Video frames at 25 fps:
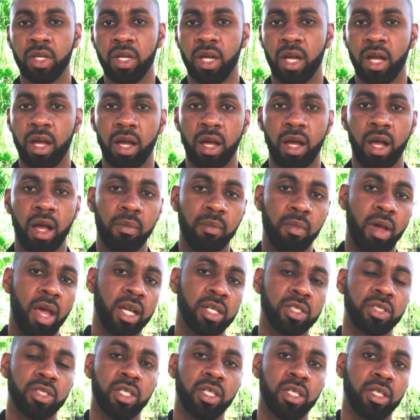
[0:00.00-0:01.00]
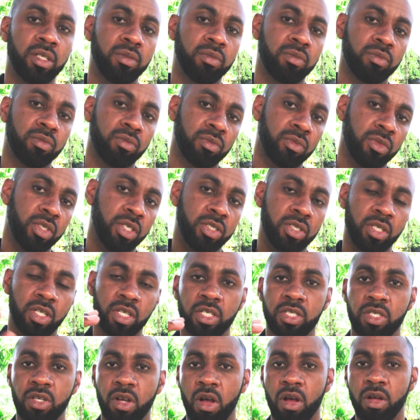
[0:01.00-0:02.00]
I'm actually,
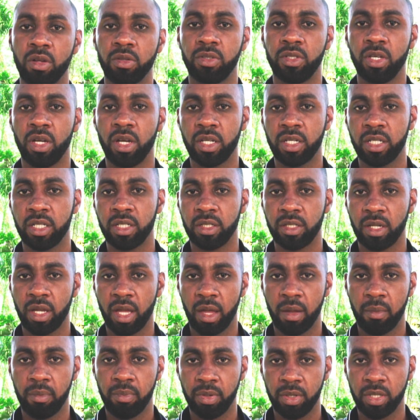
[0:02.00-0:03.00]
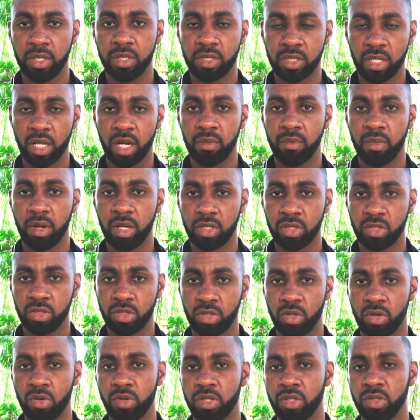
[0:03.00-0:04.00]
it's all done and put inside of my
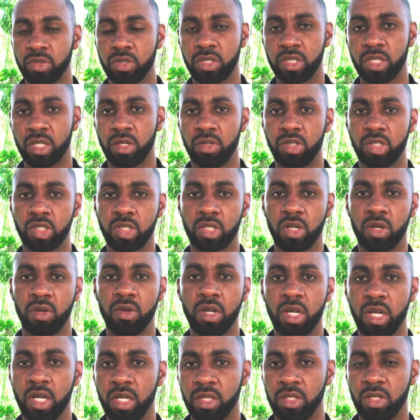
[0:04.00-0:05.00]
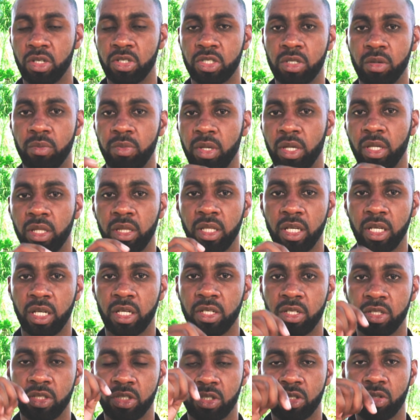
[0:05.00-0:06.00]
tutorial series. So there should be a link
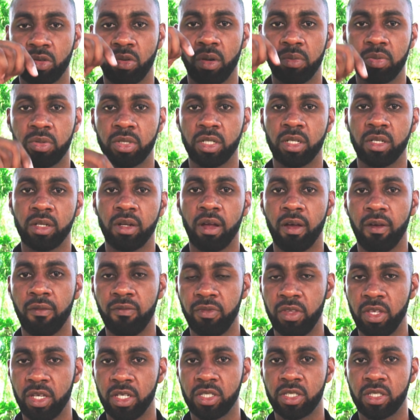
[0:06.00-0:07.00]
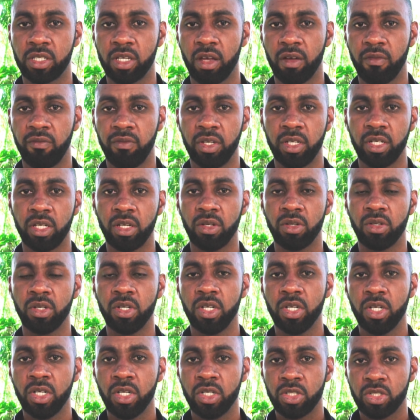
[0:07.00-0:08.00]
in the description of this video
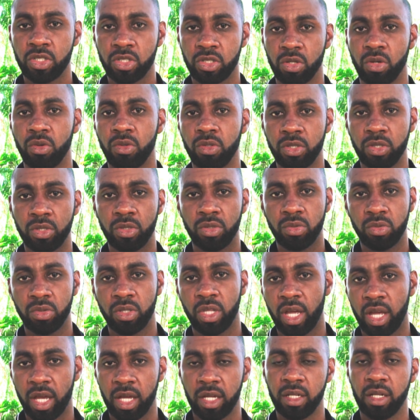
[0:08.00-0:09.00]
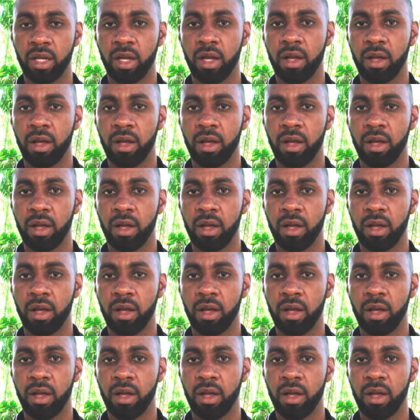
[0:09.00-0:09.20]
showing you that